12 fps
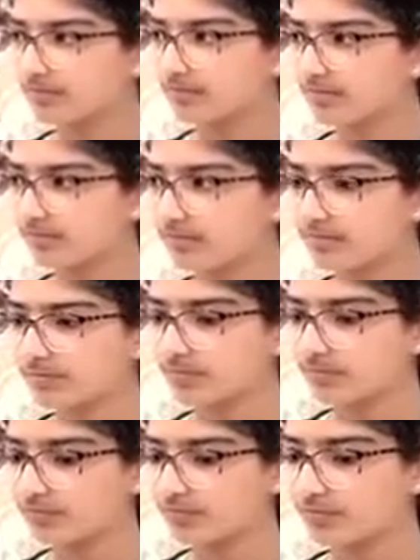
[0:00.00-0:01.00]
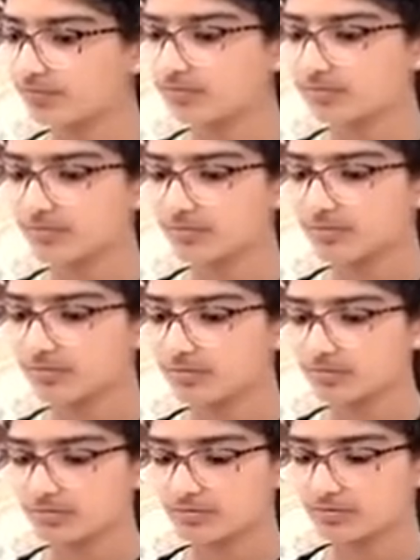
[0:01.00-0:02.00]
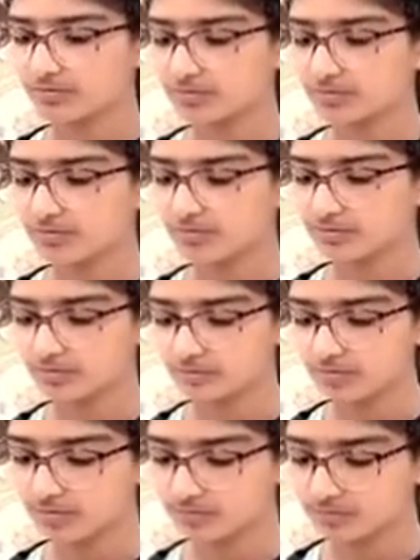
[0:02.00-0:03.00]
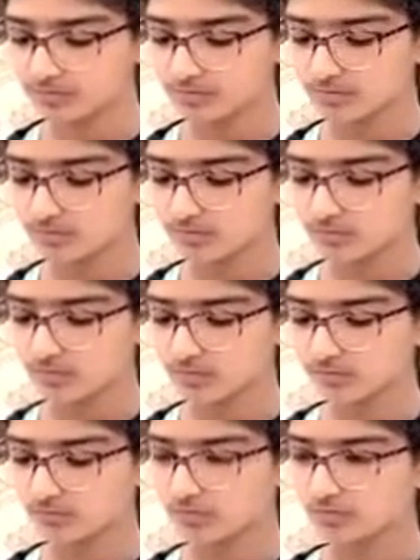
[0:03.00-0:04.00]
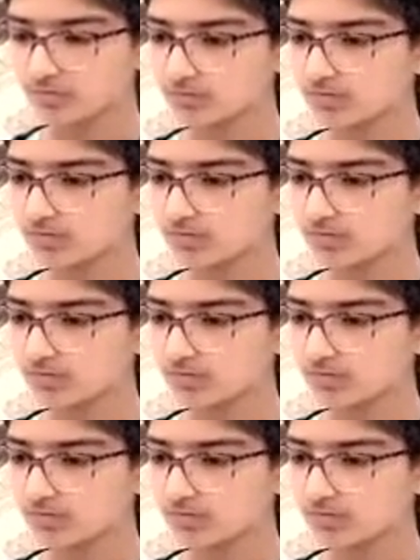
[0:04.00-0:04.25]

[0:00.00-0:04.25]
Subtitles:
No words are spoken by the person on screen.